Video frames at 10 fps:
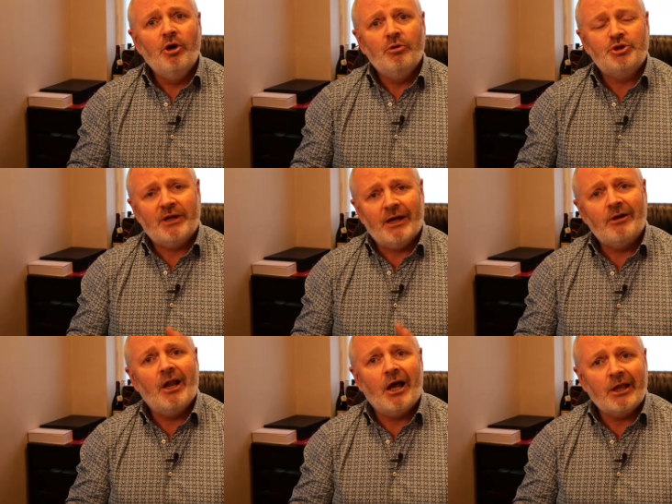which would
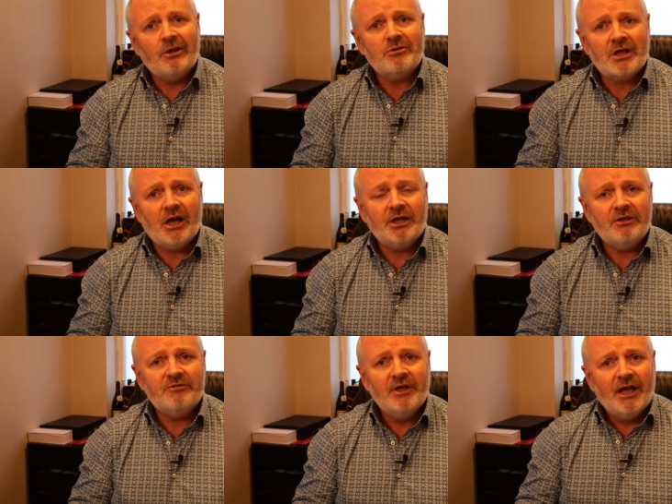outline those kind
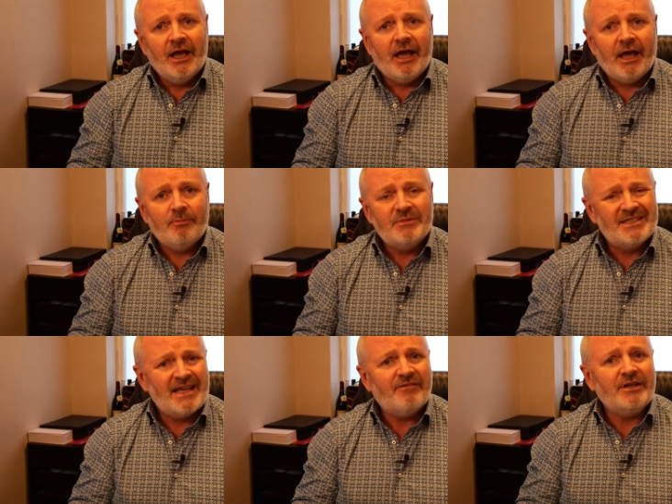of
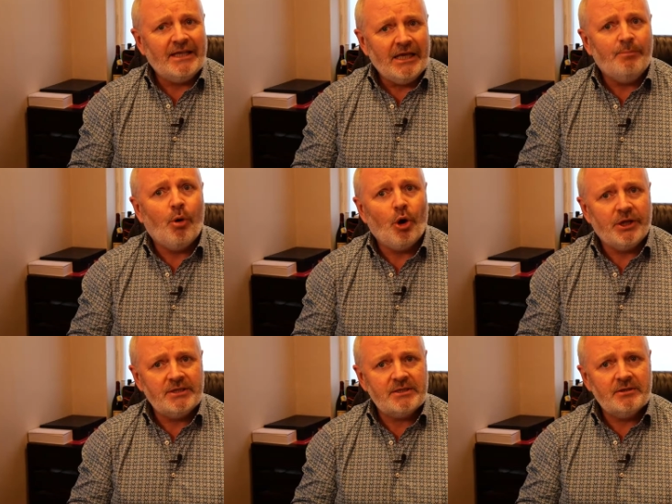7 key
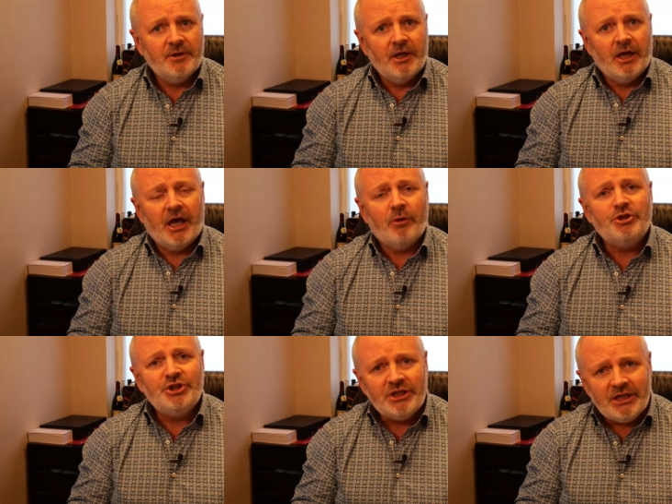points
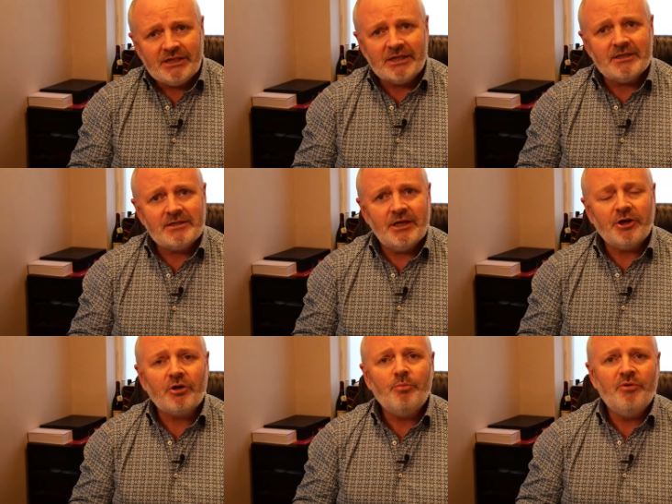which you need to
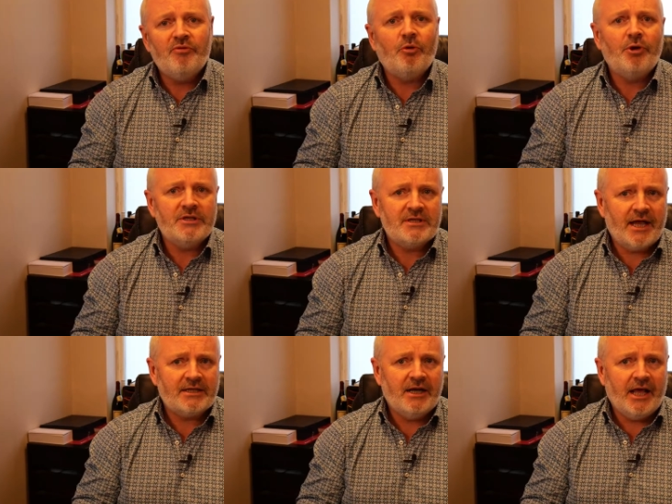consider before you
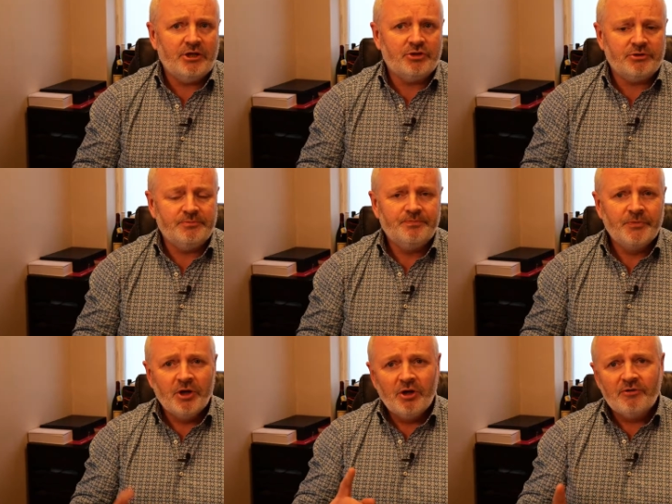select an agent.
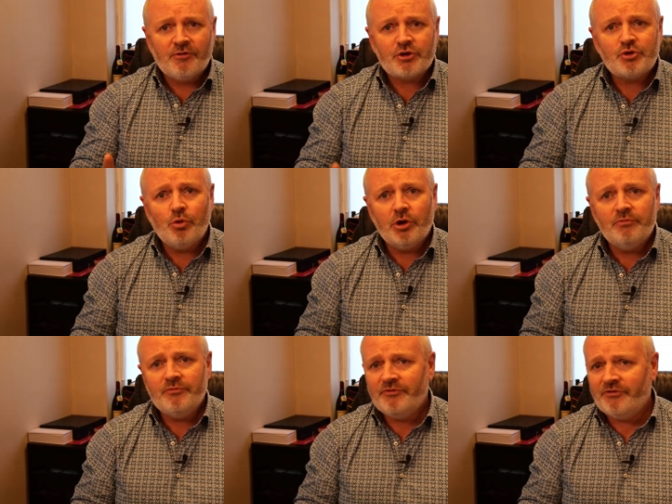First
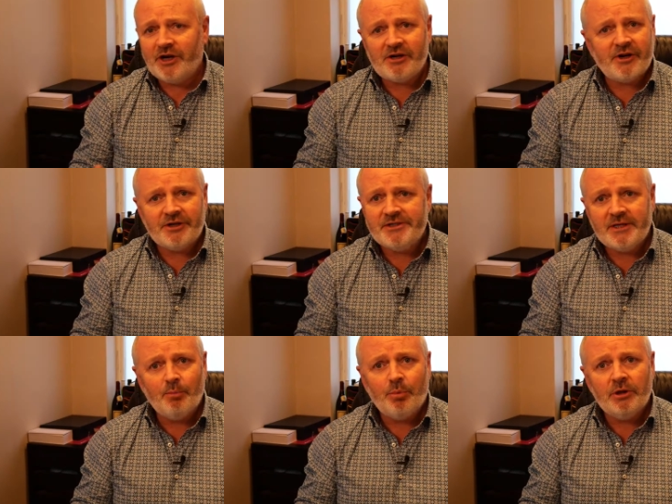one, very, very
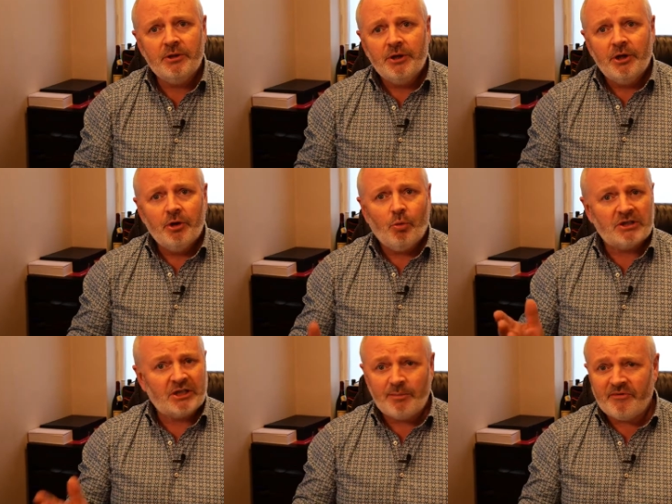simple.
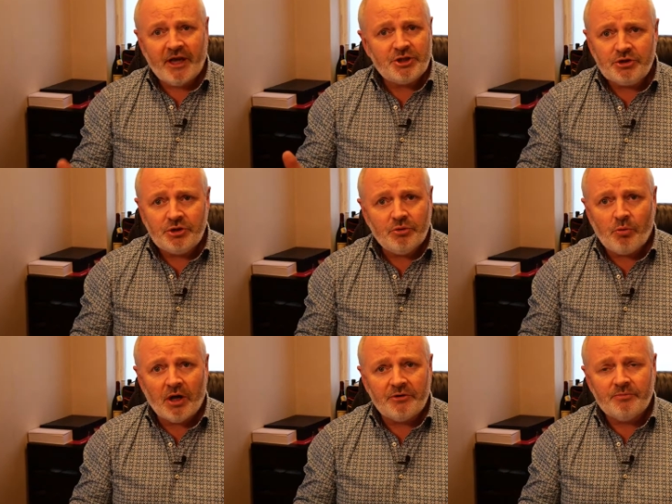What type of agent do you
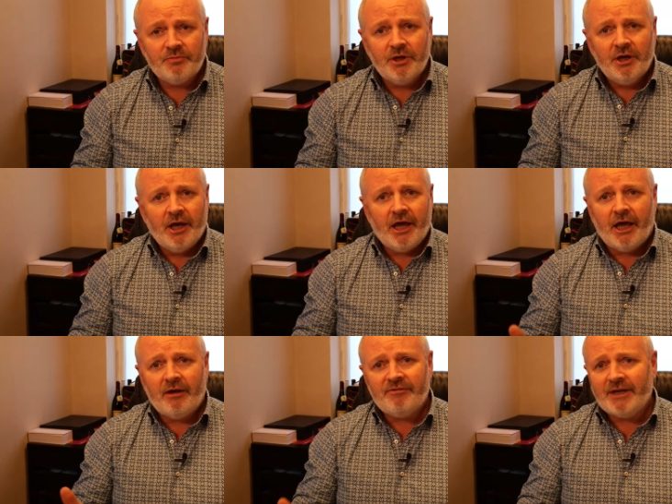want?
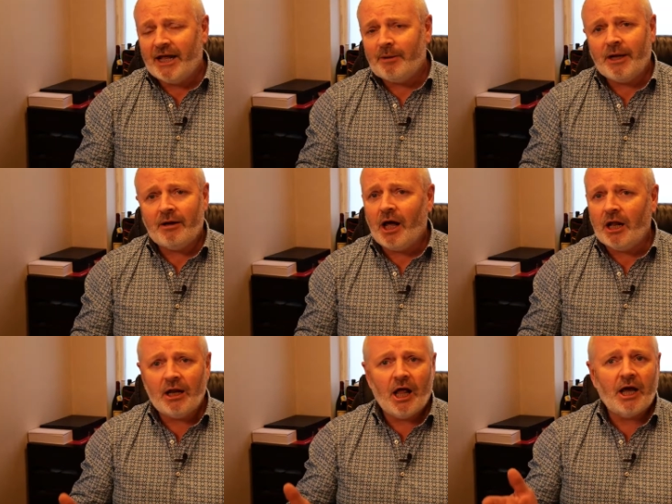Forget about
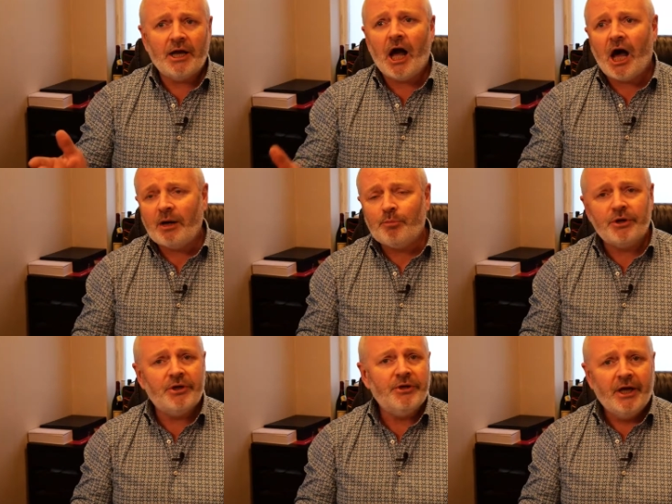online,
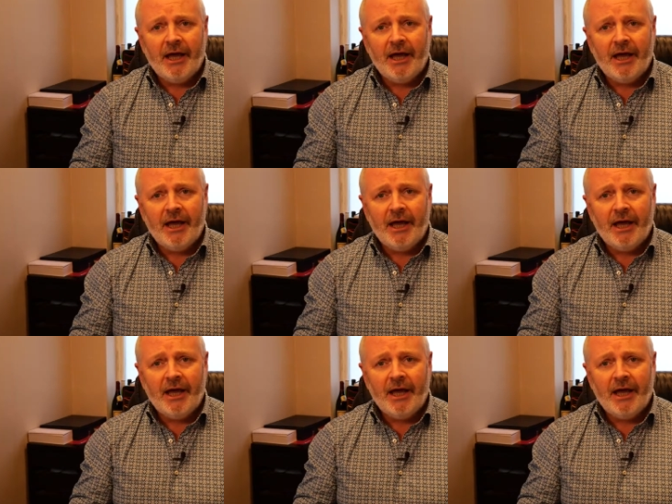hybrid.